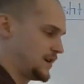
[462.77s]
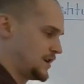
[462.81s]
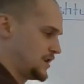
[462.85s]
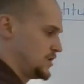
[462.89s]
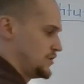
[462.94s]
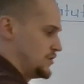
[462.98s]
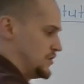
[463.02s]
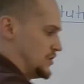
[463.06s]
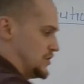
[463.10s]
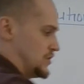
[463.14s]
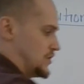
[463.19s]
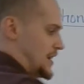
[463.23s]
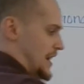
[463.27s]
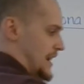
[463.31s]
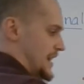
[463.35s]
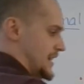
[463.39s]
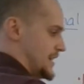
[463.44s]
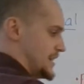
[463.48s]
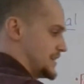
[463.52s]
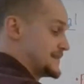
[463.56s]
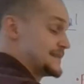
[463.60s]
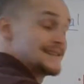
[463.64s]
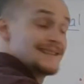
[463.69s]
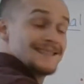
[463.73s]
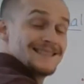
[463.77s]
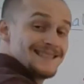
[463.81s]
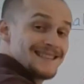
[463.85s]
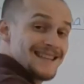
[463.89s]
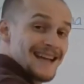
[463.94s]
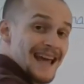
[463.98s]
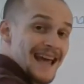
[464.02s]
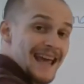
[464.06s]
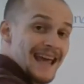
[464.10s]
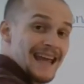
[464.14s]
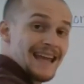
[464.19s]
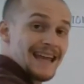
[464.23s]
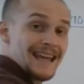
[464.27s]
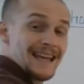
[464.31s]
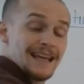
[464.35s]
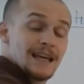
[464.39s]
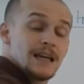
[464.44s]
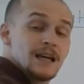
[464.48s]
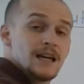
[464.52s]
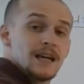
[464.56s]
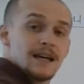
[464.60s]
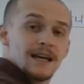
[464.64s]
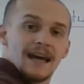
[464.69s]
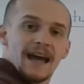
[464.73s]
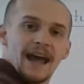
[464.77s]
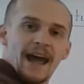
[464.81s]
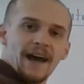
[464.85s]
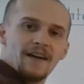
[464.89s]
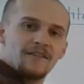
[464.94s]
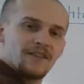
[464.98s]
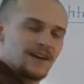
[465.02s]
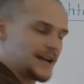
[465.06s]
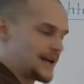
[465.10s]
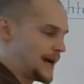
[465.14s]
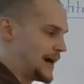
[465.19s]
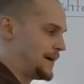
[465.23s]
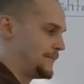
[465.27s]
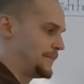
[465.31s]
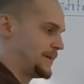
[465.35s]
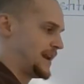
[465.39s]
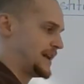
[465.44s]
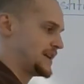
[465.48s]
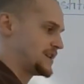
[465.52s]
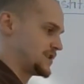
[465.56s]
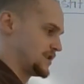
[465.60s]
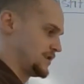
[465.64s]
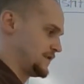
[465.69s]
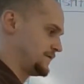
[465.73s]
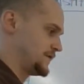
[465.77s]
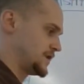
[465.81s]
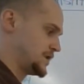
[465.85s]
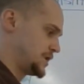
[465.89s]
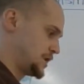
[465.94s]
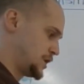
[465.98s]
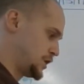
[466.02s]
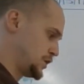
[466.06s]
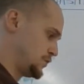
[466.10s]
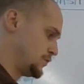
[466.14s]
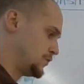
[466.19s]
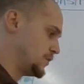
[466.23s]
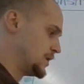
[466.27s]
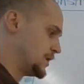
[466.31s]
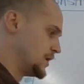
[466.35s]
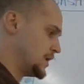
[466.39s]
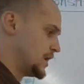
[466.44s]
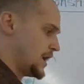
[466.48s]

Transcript: You kind of today have a combination of the two.